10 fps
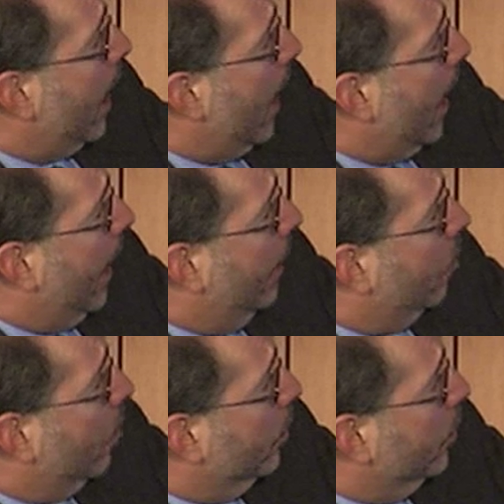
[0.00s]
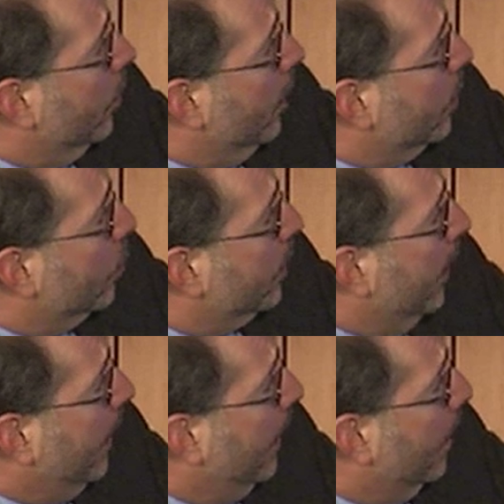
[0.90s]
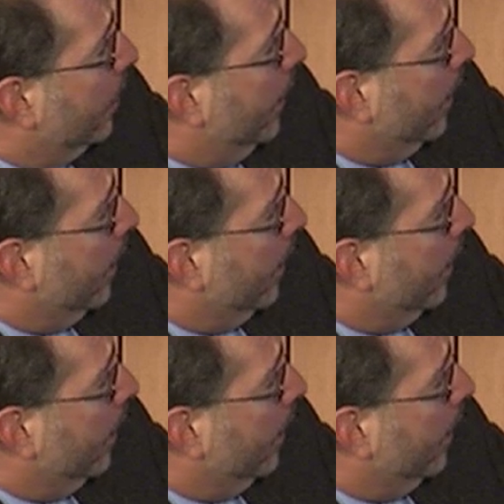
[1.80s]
And what we're doing is we're taking out the